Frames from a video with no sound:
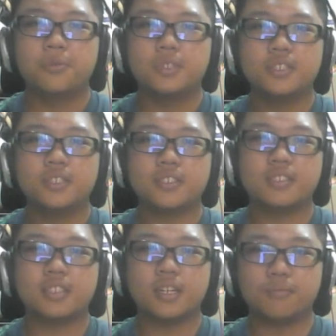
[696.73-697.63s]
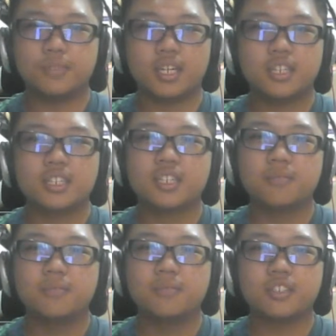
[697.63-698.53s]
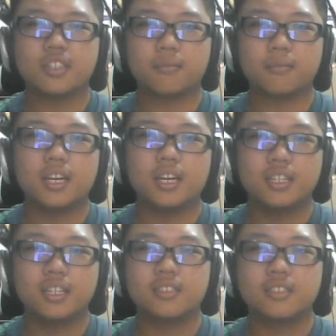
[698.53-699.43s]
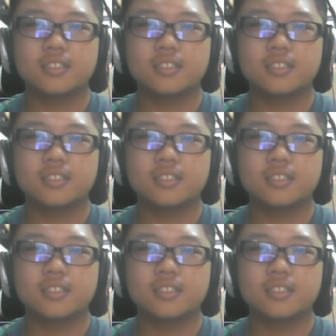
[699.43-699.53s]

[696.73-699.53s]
This is some dark imagery, man.